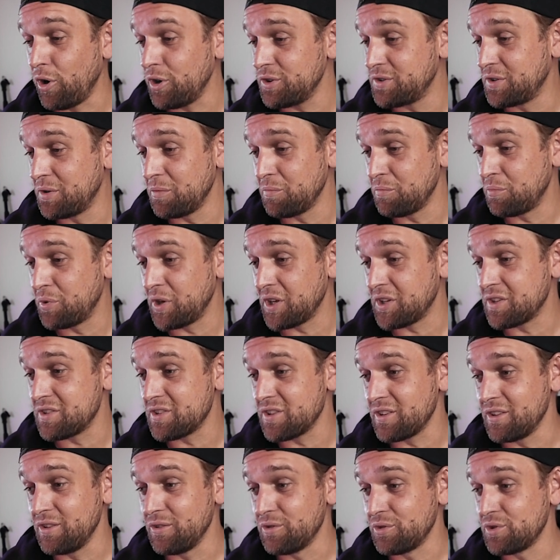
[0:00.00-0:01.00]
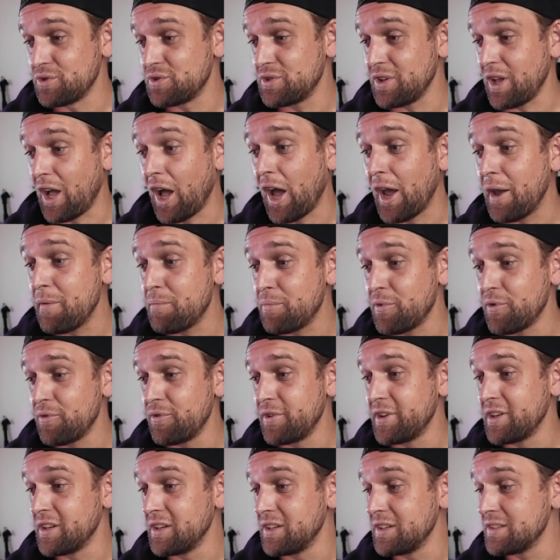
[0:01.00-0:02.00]
autumn picture looks hyper
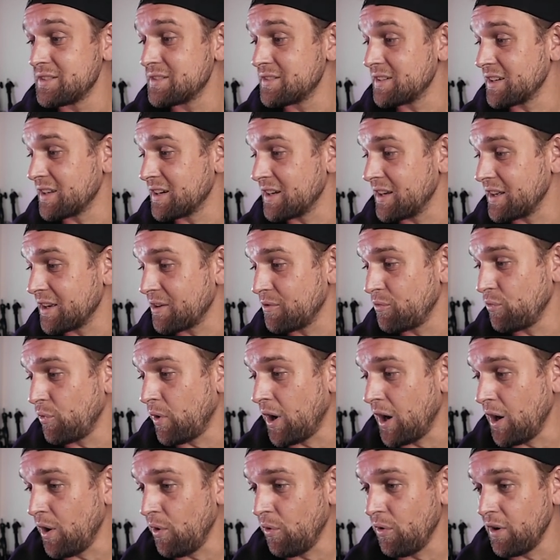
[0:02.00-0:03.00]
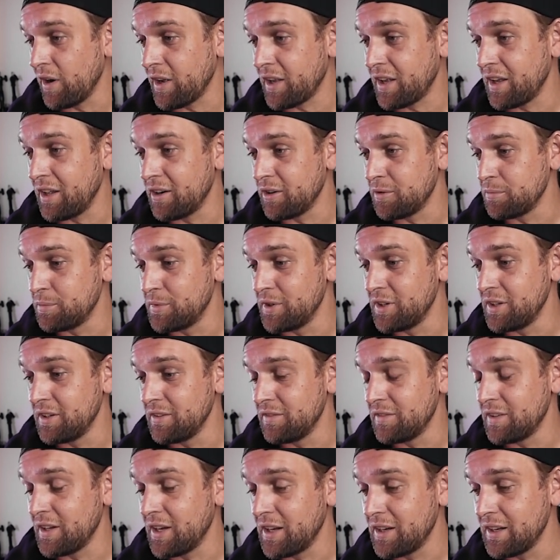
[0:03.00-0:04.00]
realistic. Like, wow, I cannot
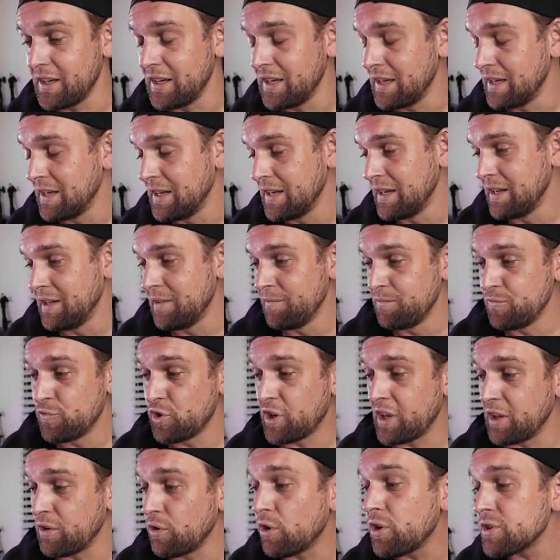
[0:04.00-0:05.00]
believe that can